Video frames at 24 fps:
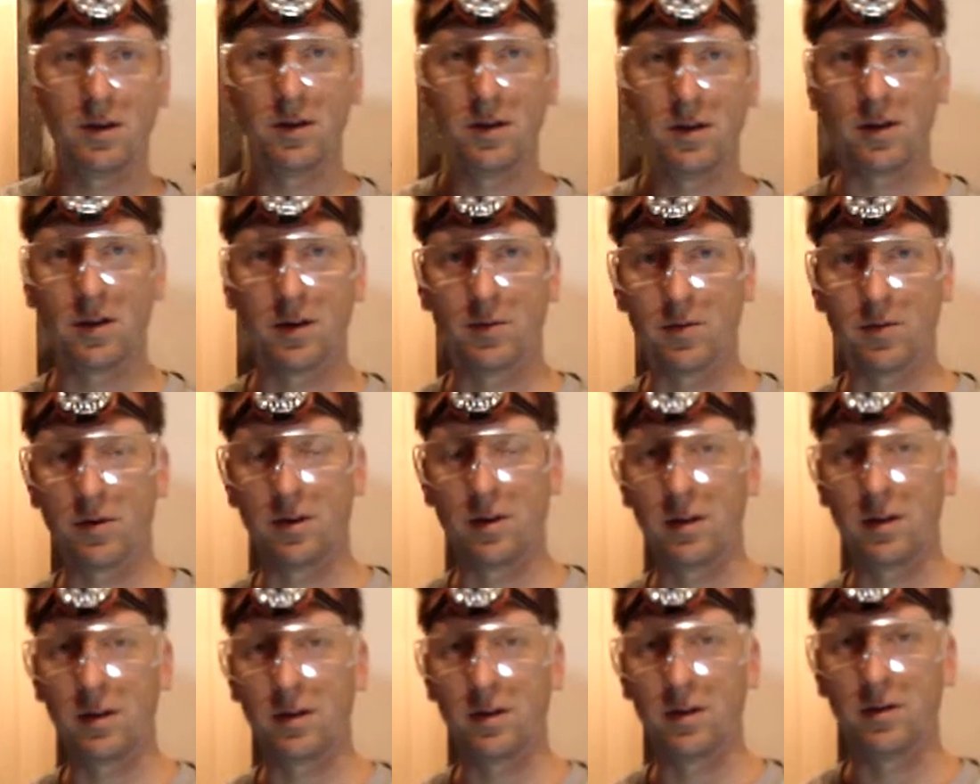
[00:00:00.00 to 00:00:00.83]
That
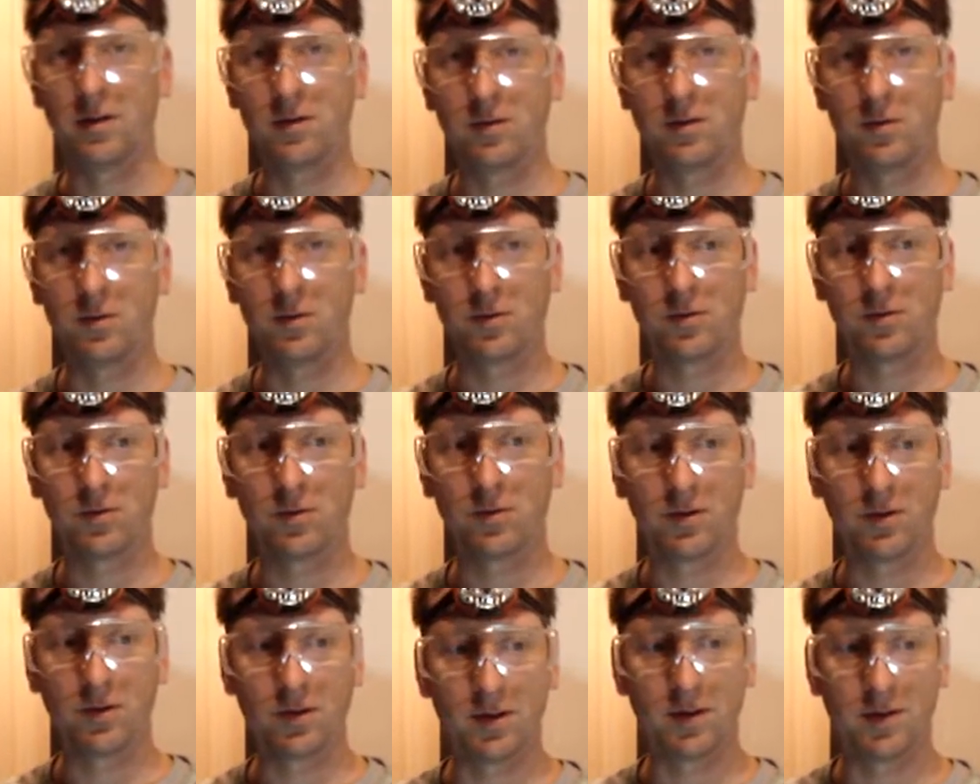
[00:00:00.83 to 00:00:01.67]
way you
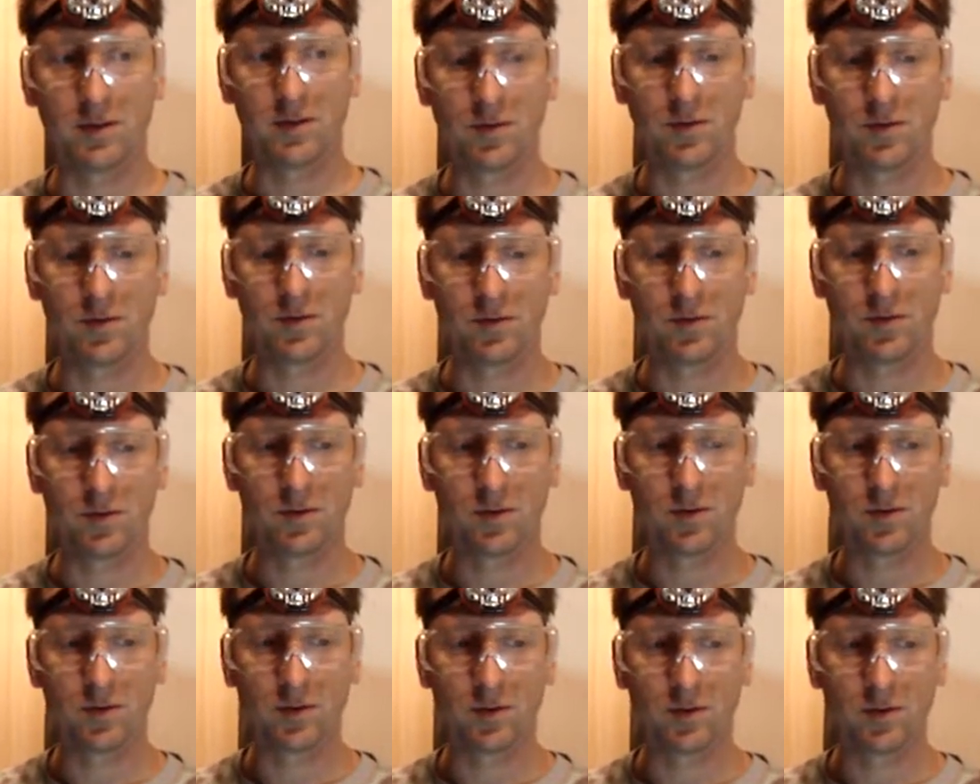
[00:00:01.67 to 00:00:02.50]
ensure that you've
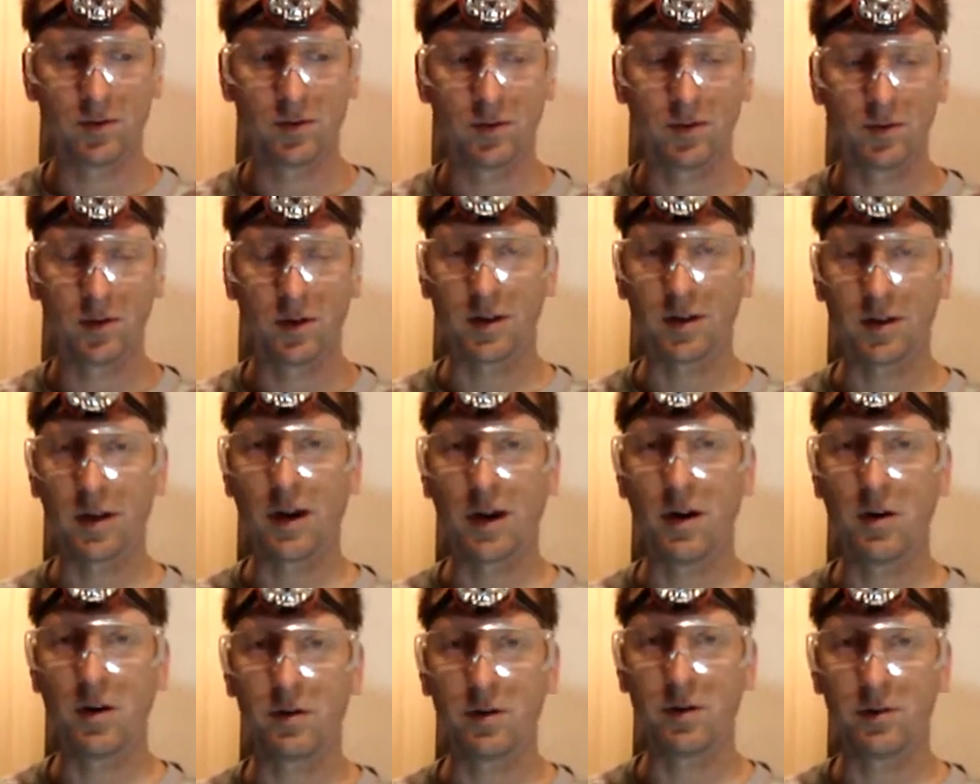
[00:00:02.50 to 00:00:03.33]

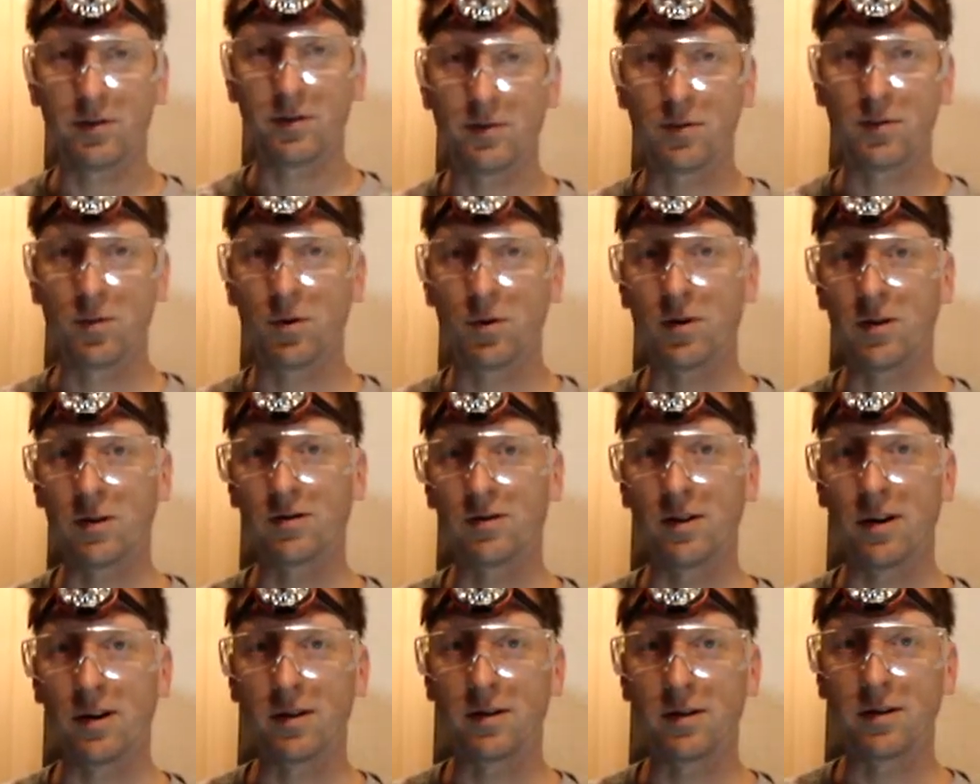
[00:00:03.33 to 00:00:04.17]
accounted for
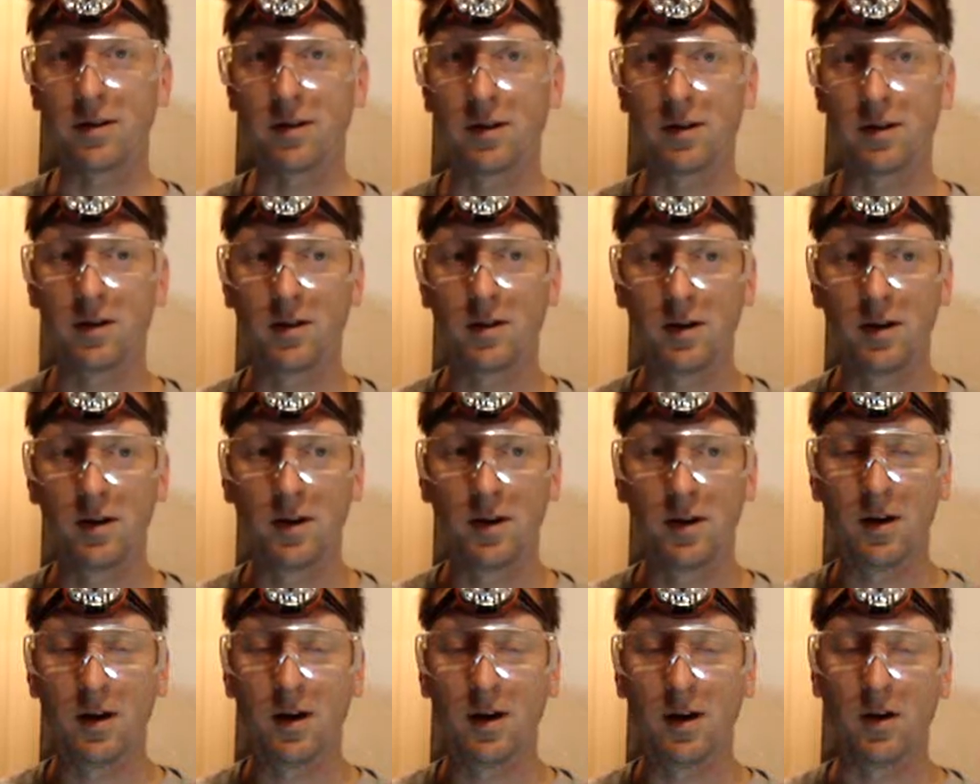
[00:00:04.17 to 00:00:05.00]
exactly
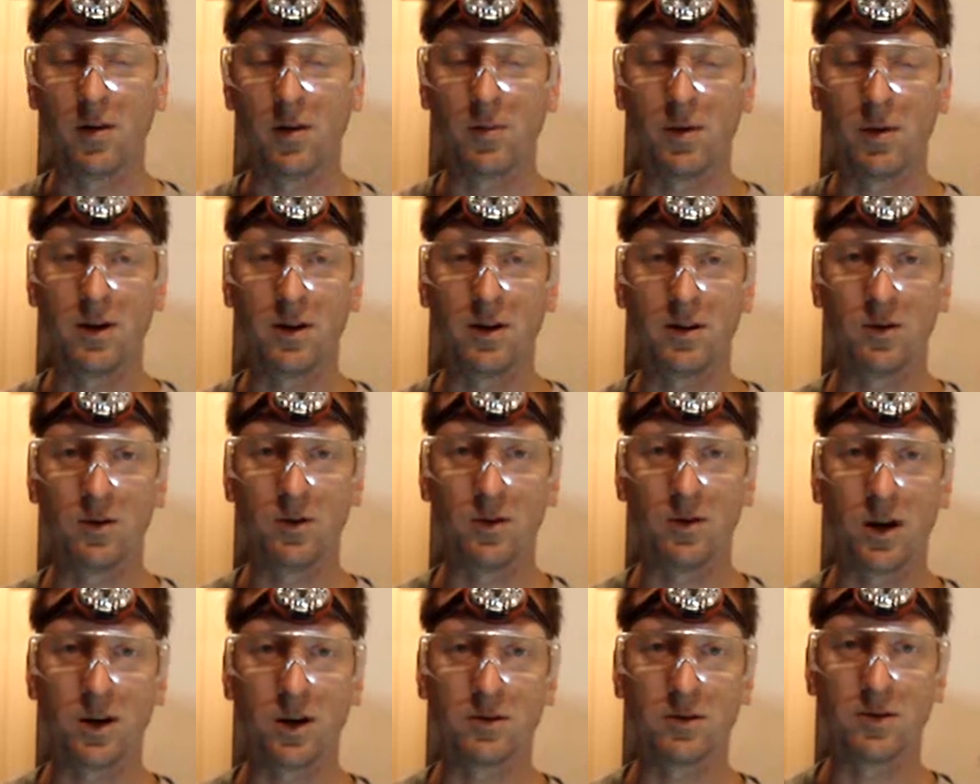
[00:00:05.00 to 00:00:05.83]
how many you
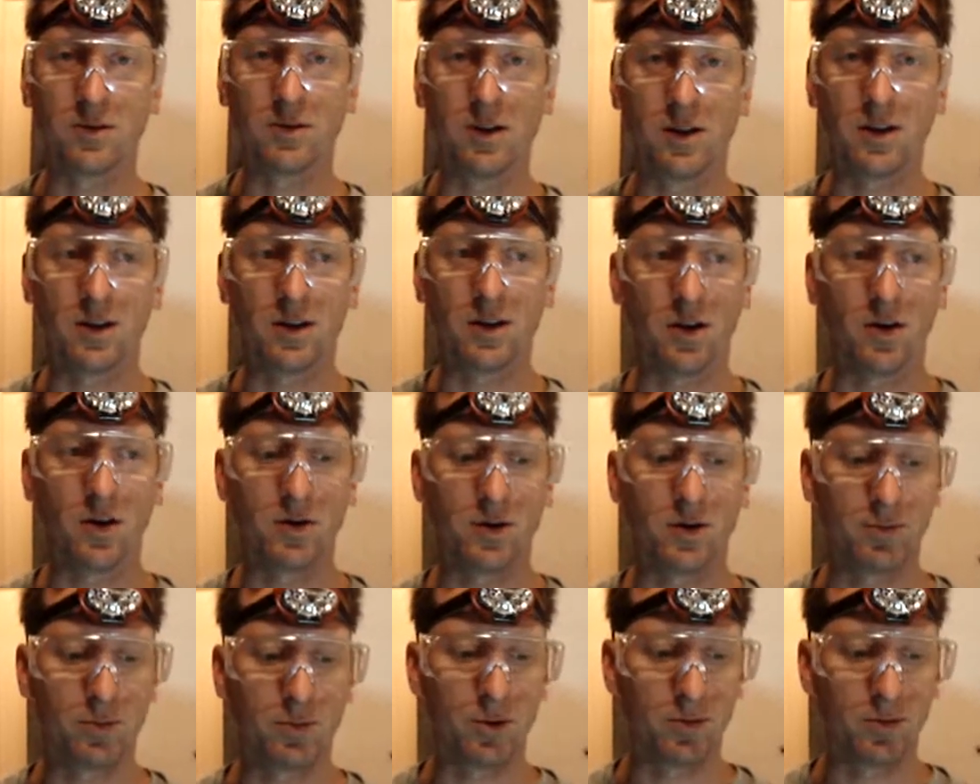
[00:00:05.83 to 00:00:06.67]
have to take out
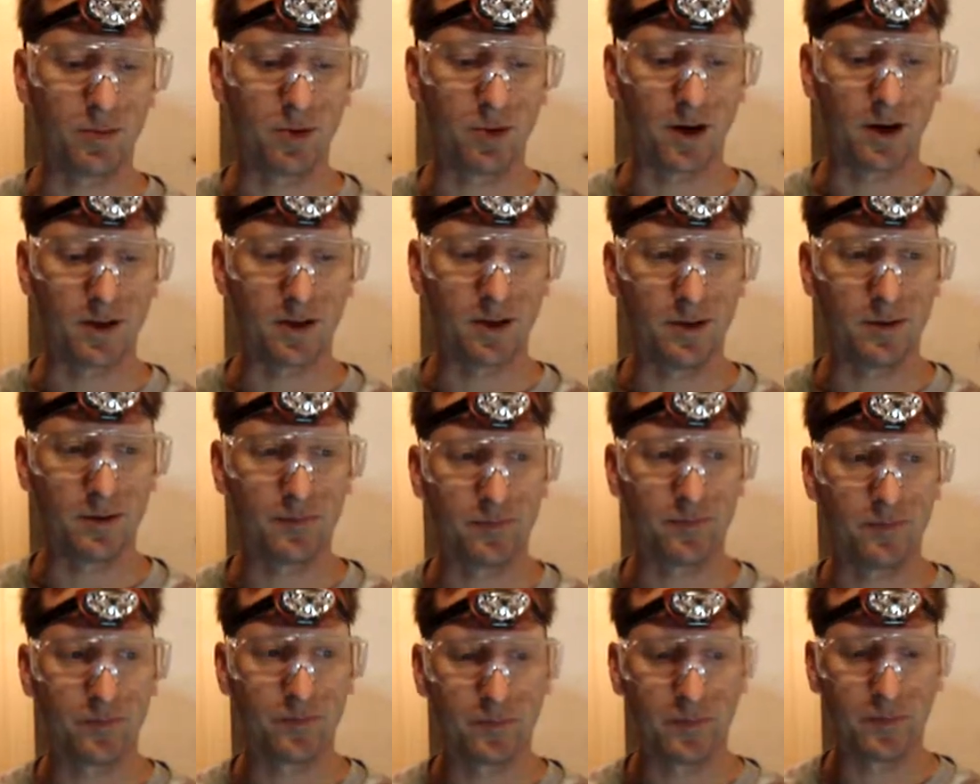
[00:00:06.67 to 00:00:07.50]
and put back in.
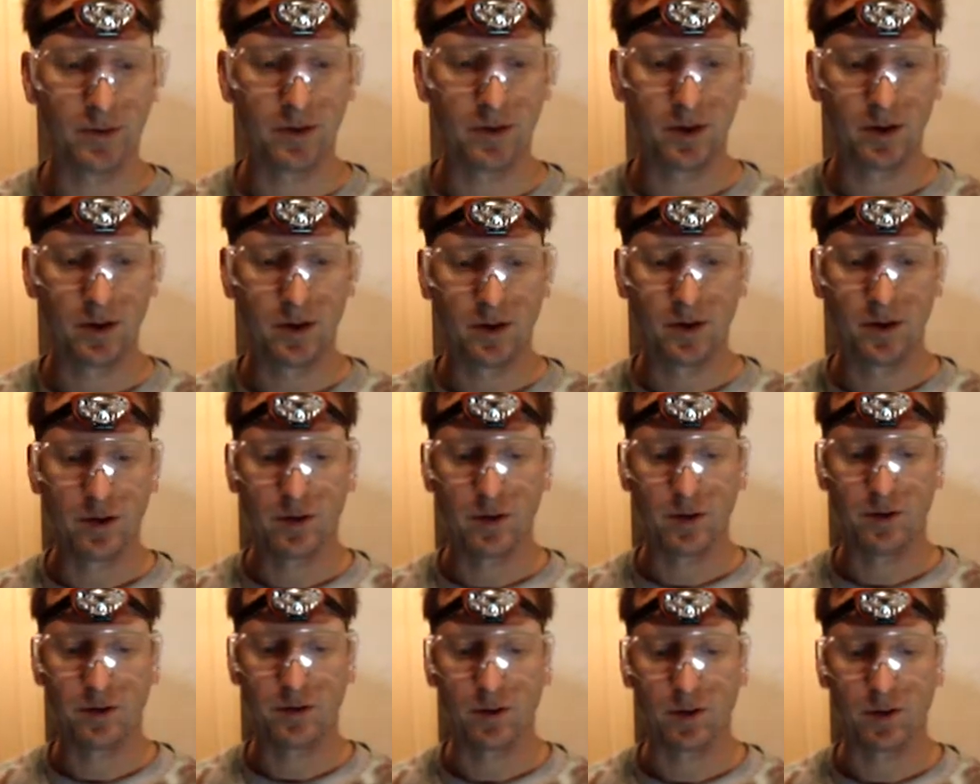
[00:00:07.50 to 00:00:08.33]

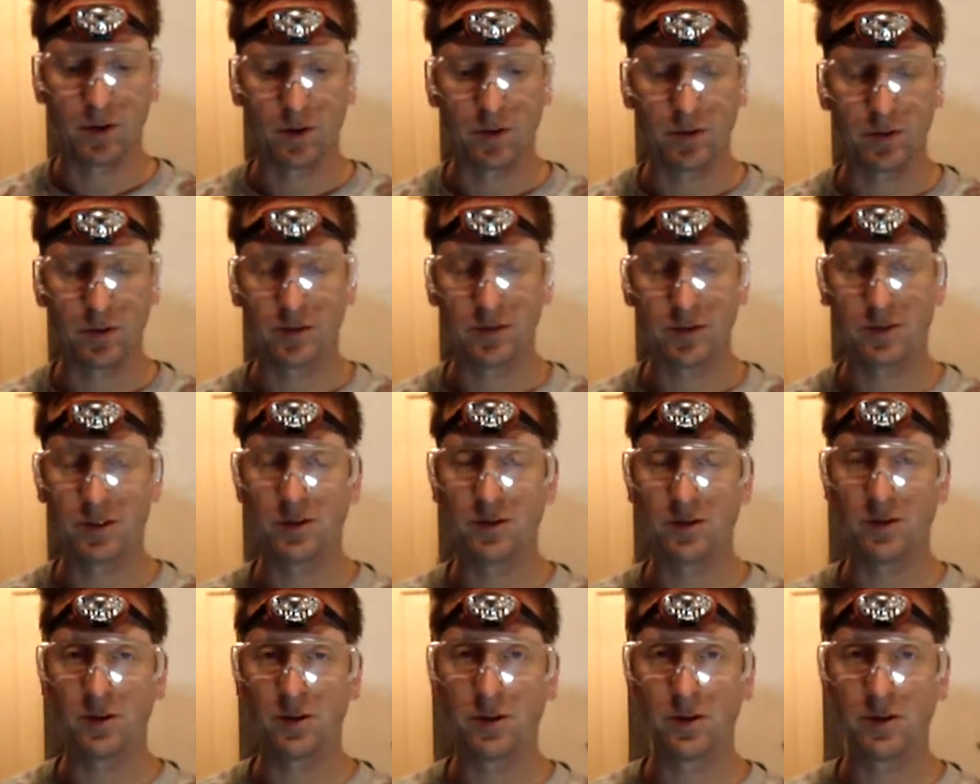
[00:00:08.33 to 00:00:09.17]
So
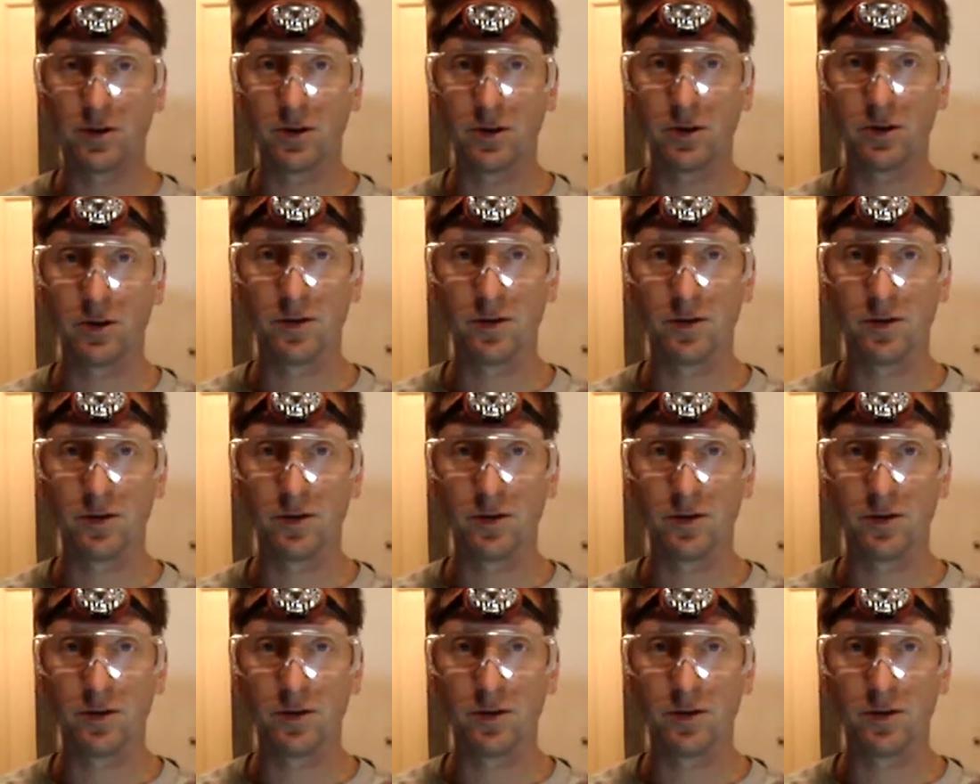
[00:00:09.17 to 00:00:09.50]
6-cylinder,